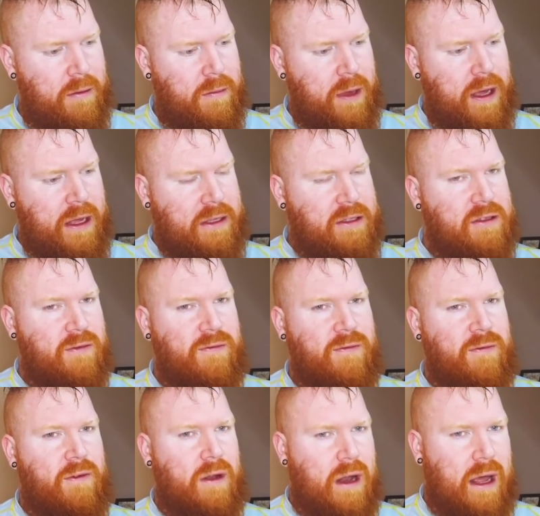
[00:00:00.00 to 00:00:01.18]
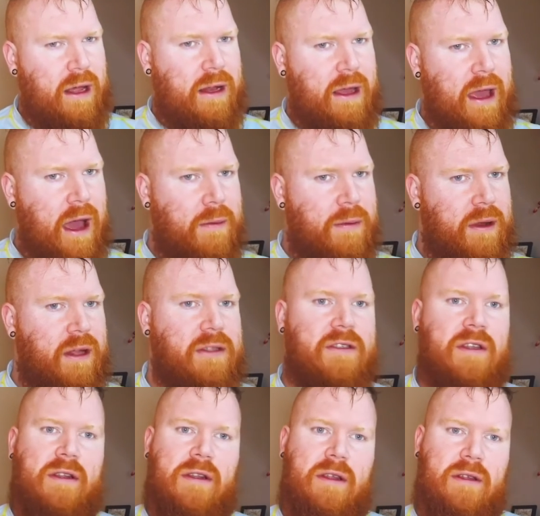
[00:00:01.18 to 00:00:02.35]
but it's lightly
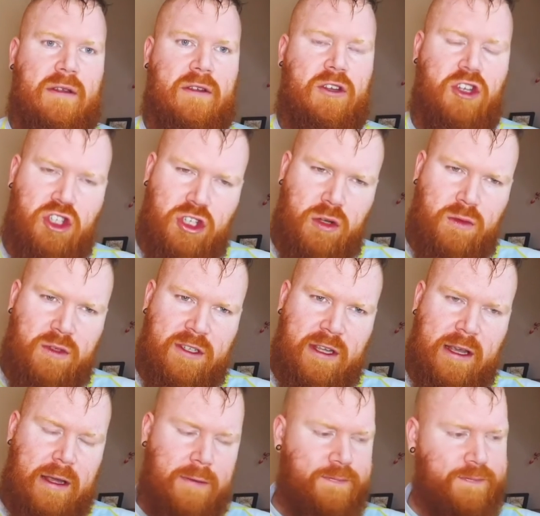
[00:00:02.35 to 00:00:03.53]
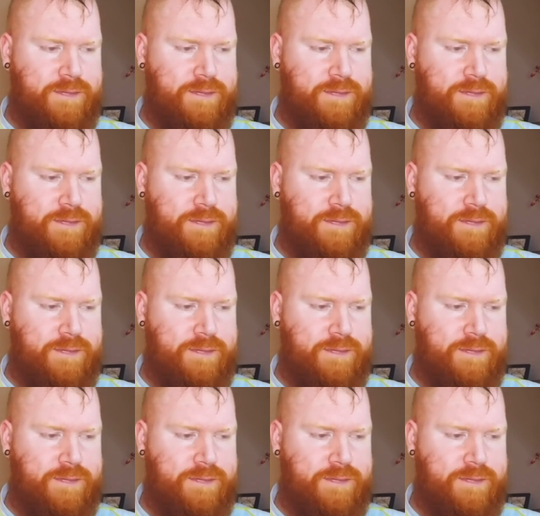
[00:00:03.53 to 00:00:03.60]
carbonated, juicy,